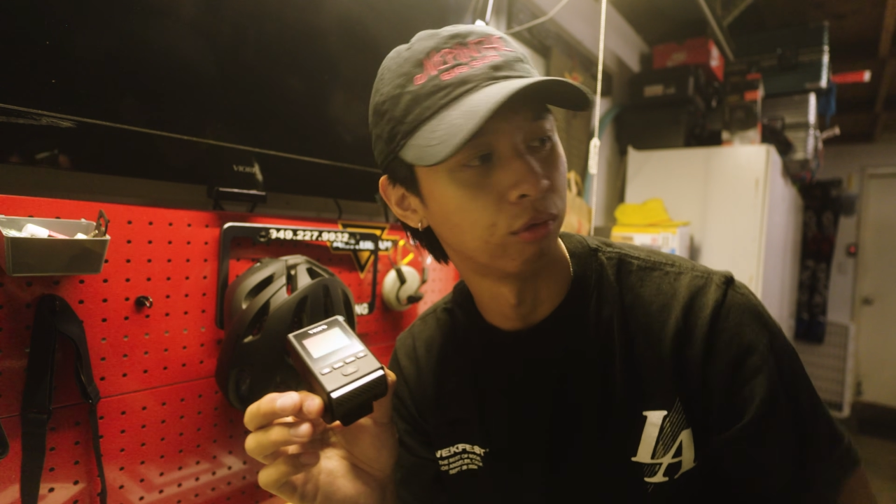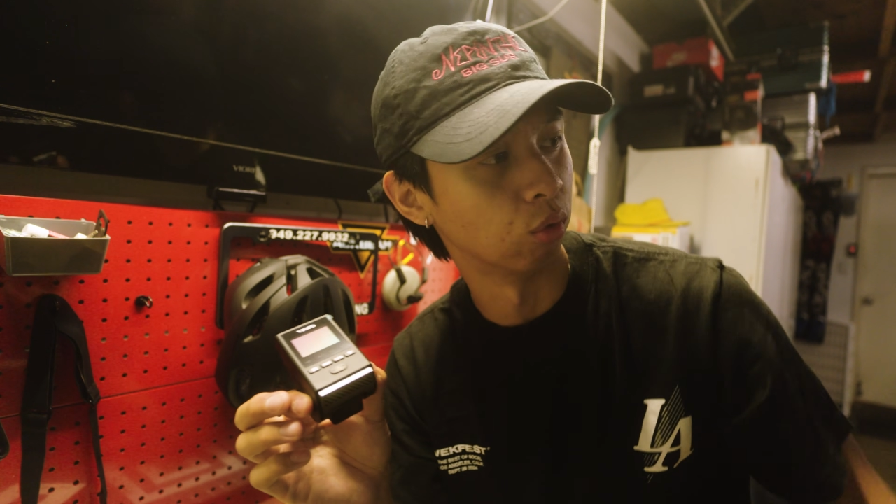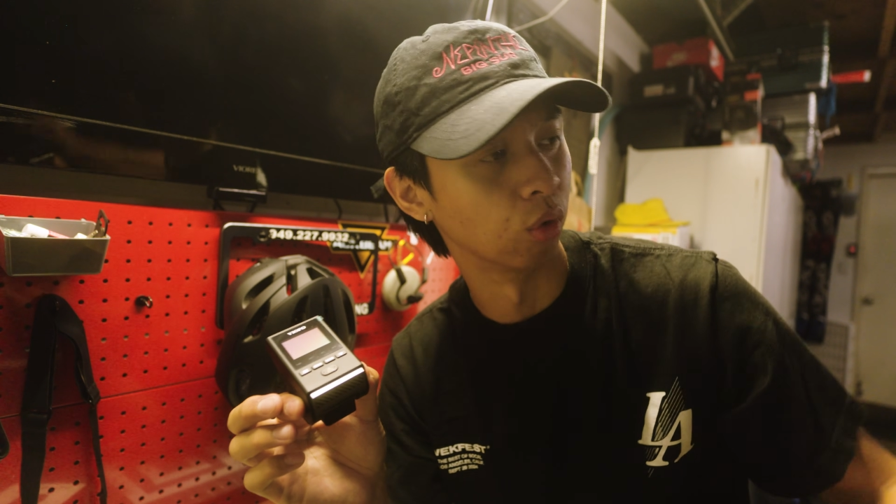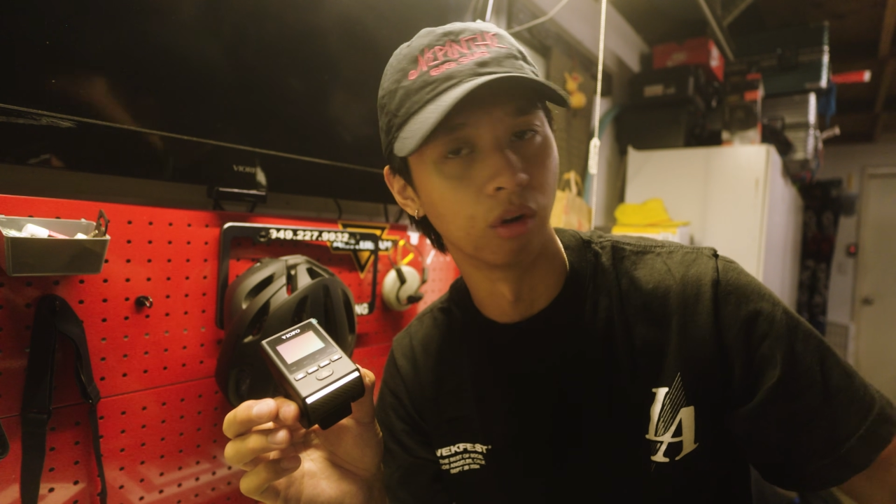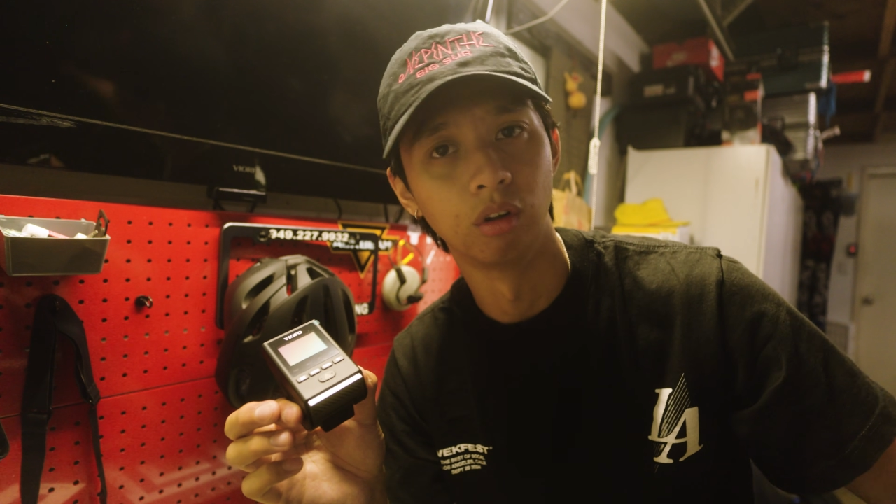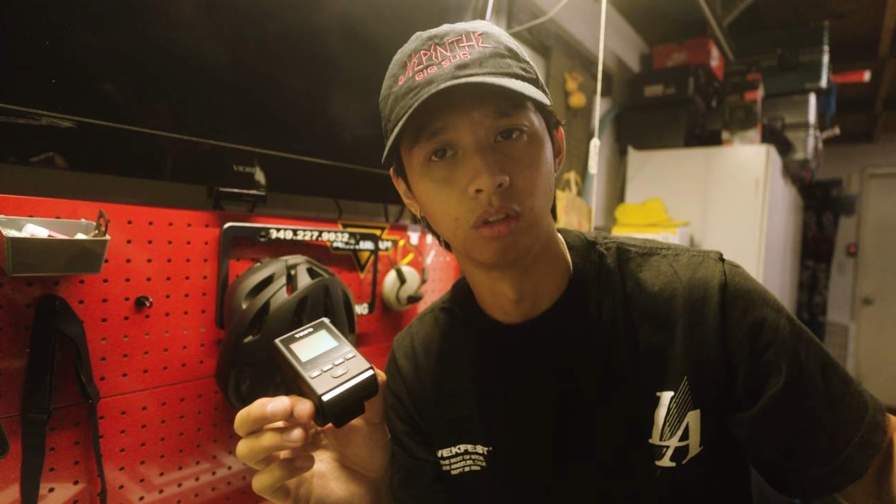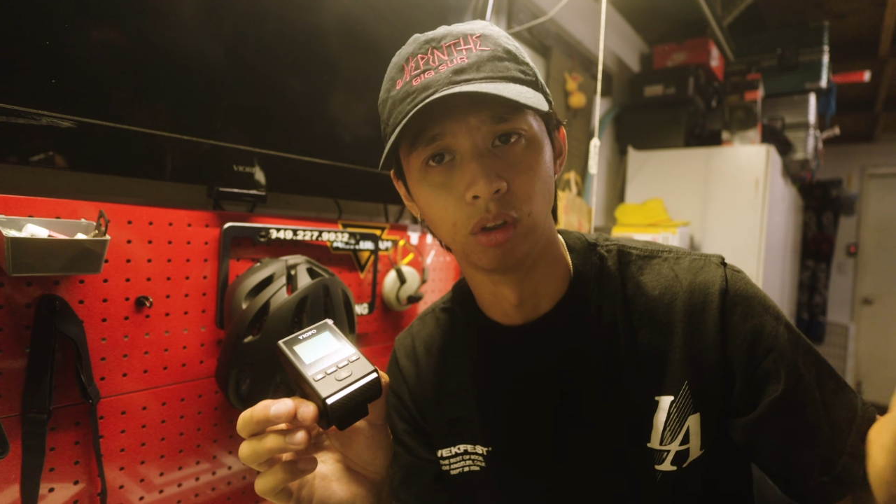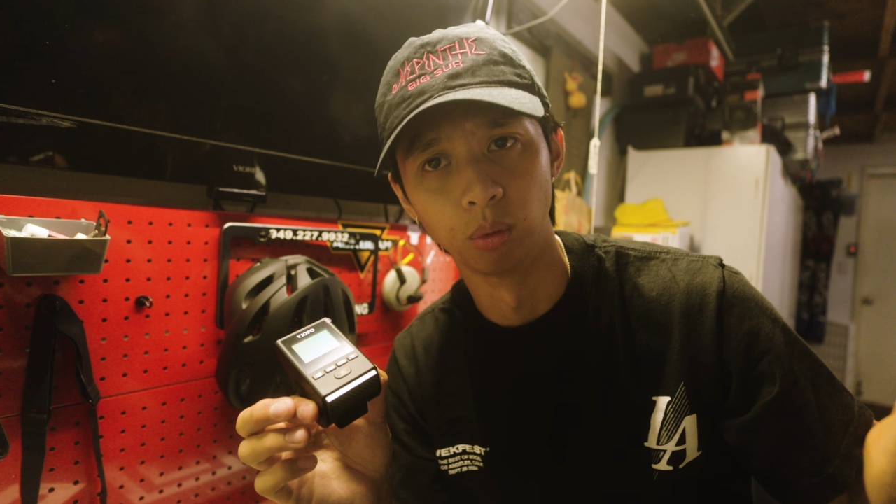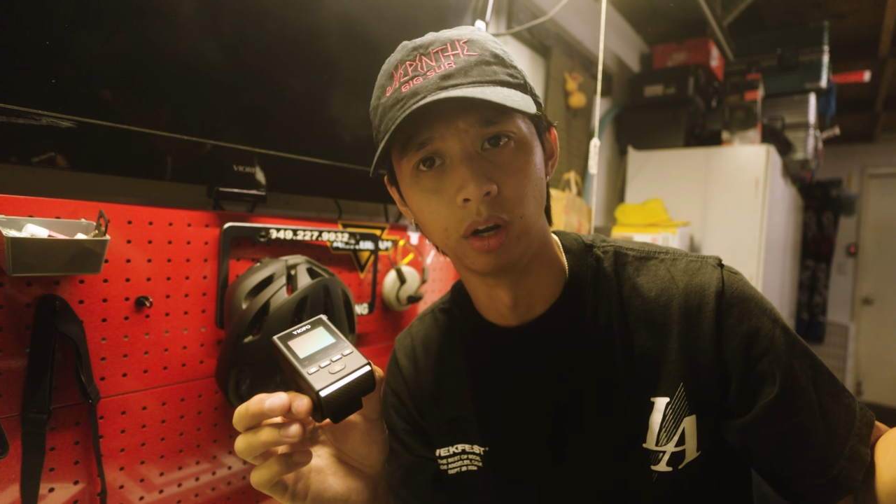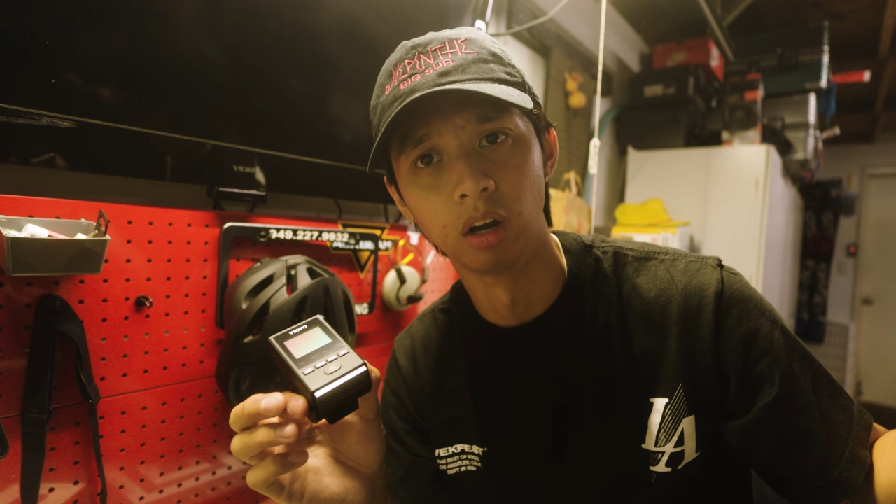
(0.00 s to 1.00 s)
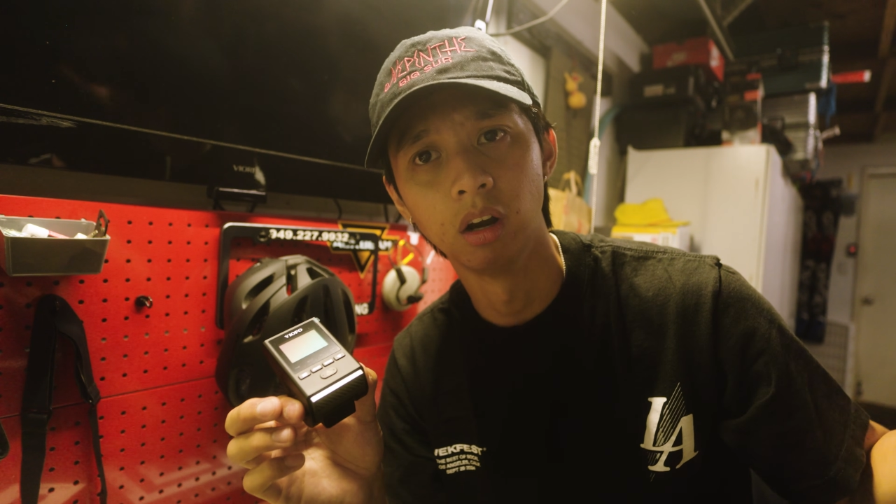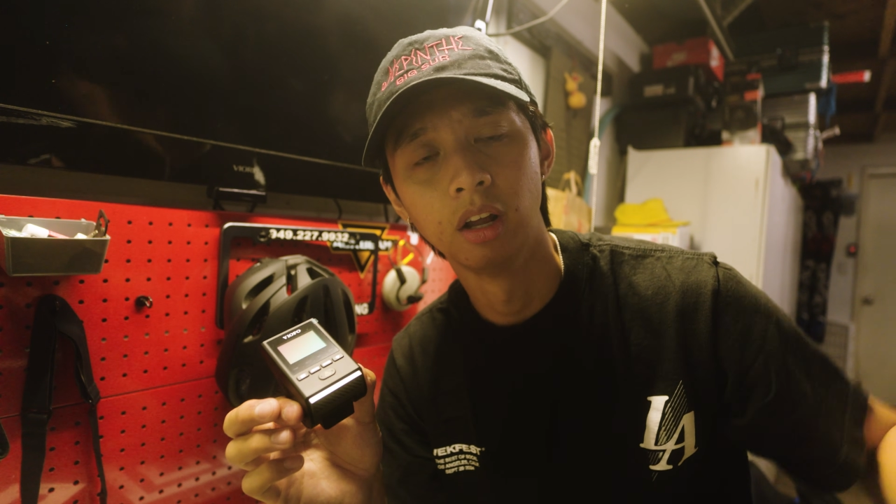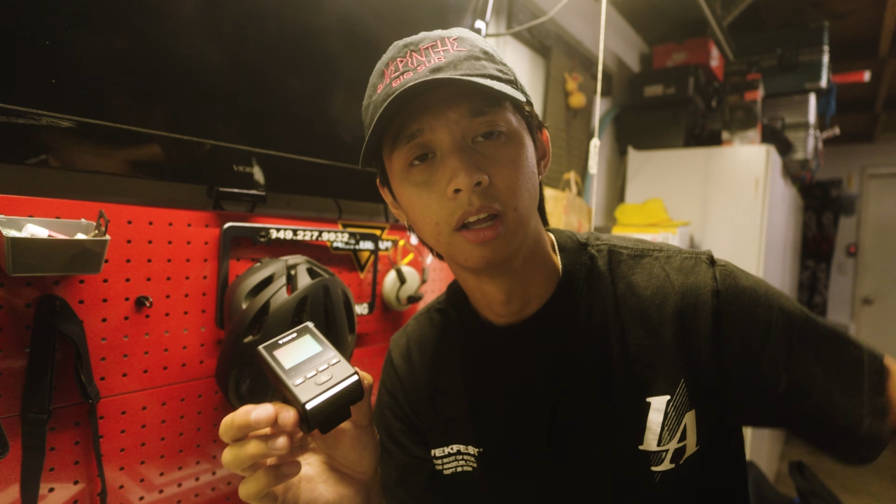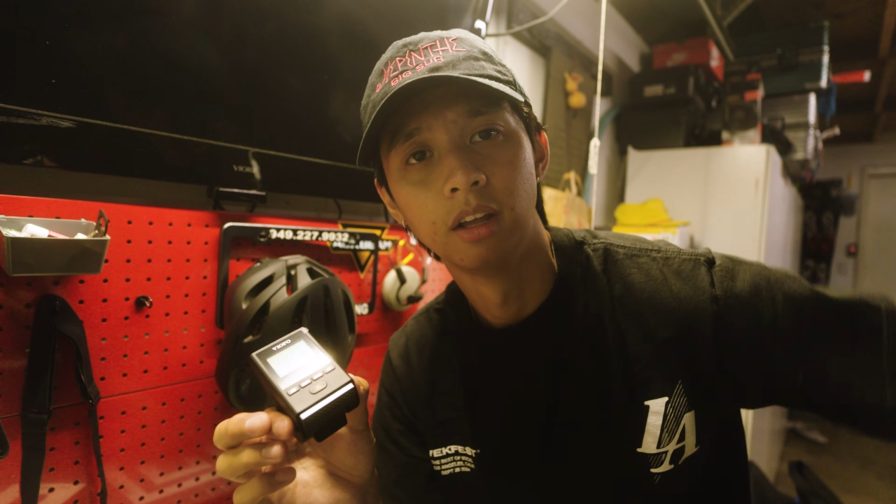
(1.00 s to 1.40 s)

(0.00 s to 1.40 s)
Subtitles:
for the rear.